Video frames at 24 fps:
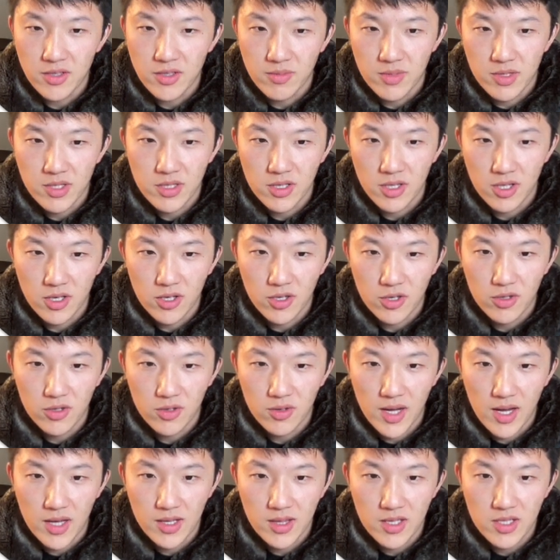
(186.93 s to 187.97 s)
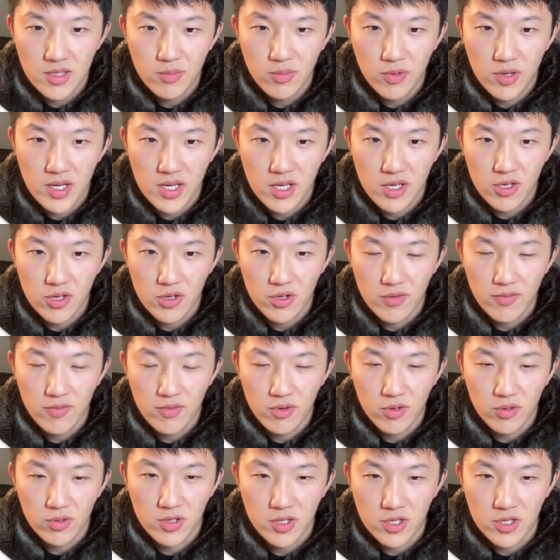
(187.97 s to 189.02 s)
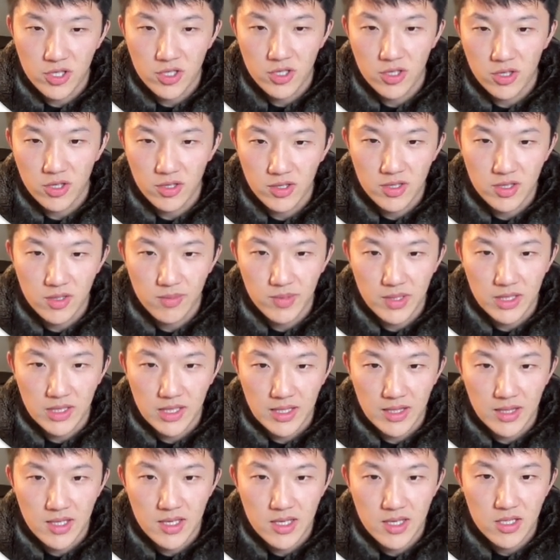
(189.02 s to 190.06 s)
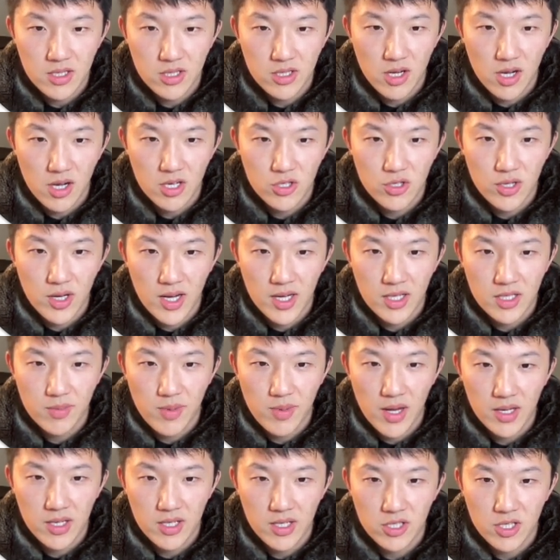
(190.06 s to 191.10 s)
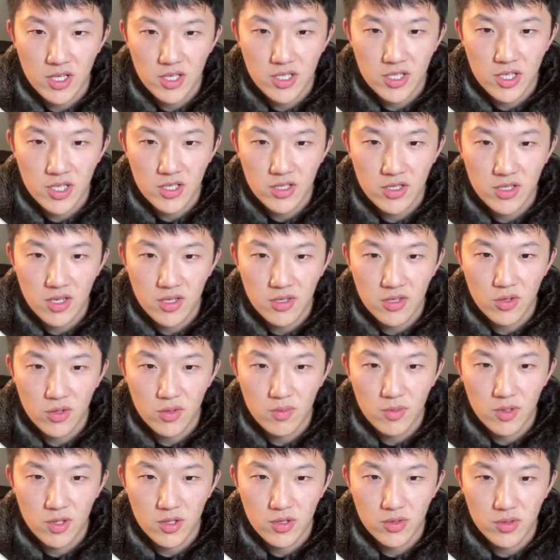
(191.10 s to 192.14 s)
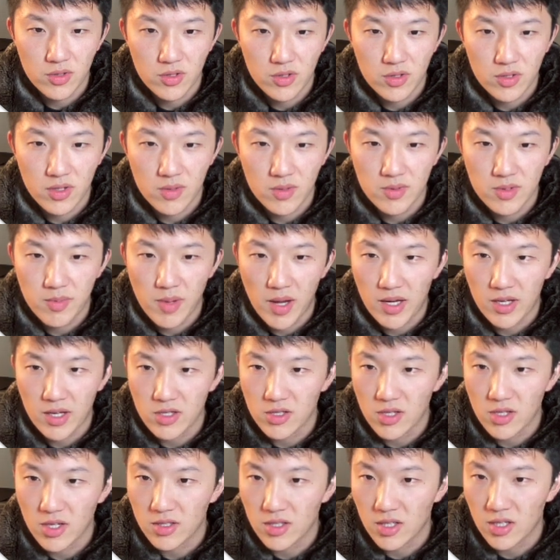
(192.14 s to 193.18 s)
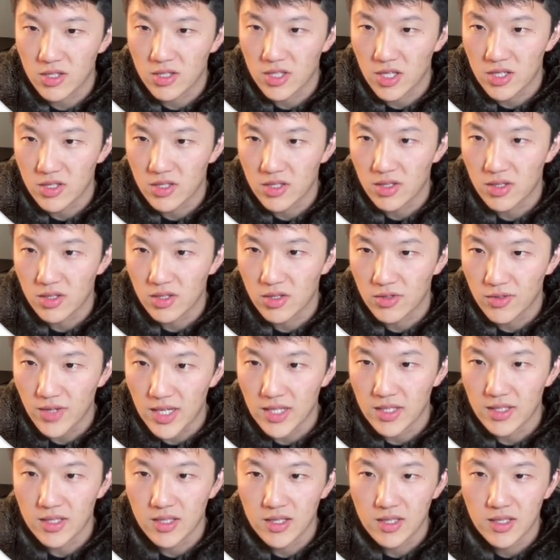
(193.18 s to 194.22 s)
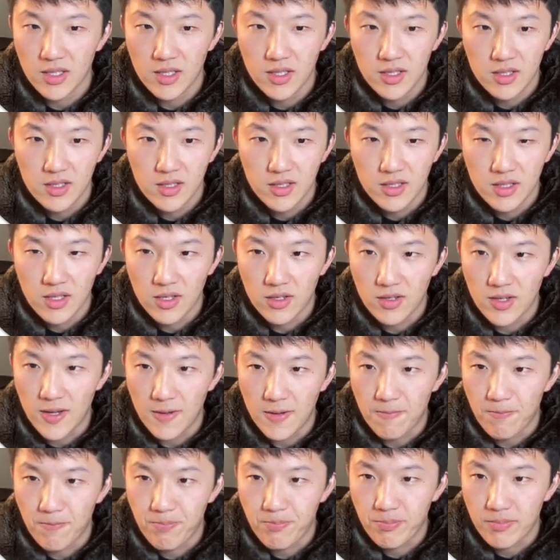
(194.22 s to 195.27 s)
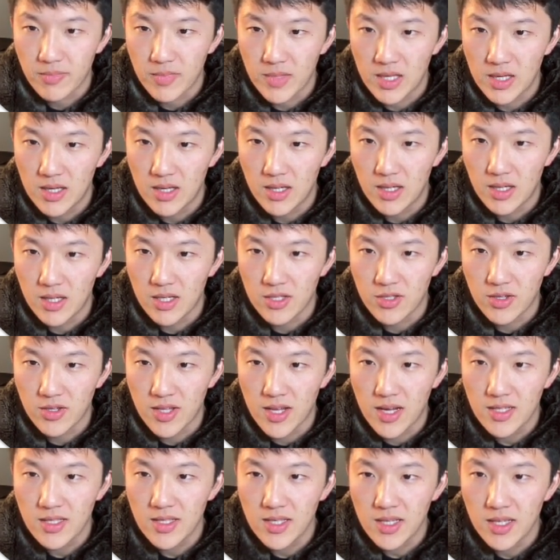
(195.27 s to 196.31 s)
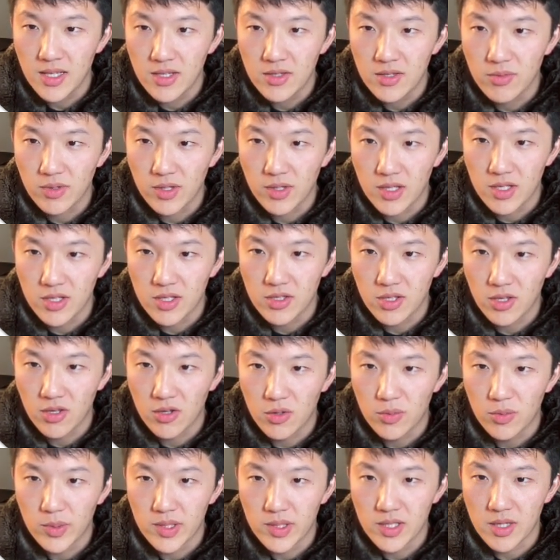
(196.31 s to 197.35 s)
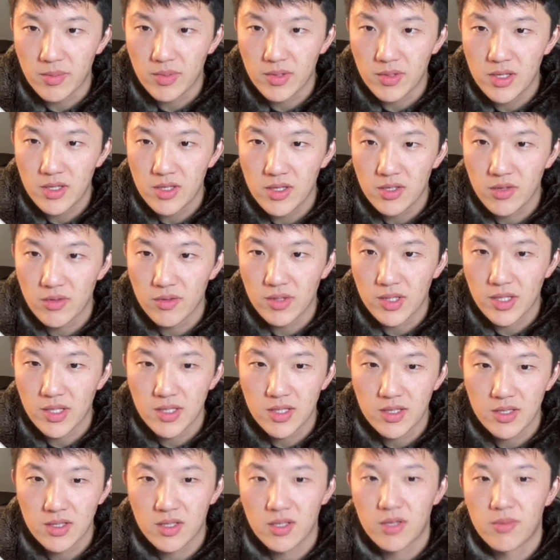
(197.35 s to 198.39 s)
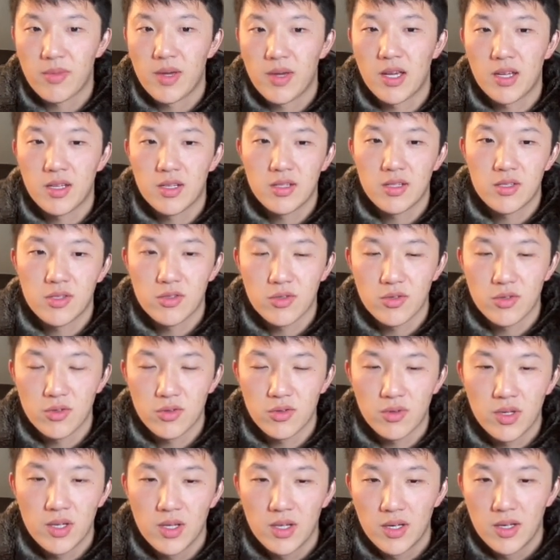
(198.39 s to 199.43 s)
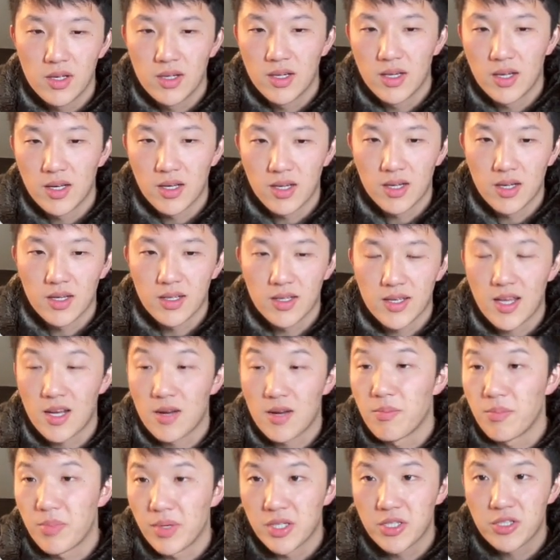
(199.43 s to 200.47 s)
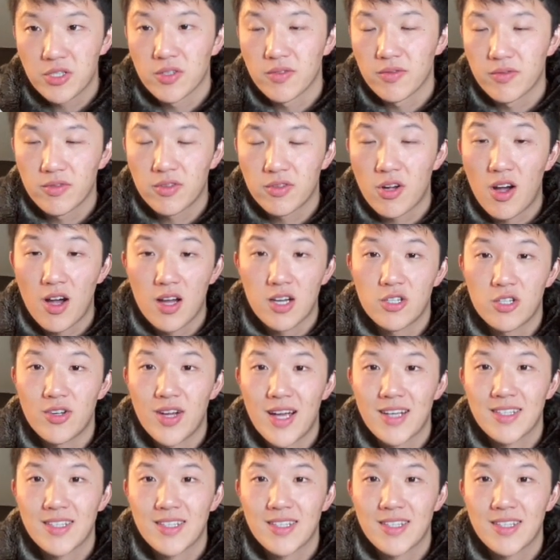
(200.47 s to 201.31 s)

So at this point, your folder should look something like this, contracts, package.json, node modules, scripts, package lock.json. Great. Okay, uh, so the next thing is we're gonna install Open Zeppelin. So this is the command to uh, get a bunch of contracts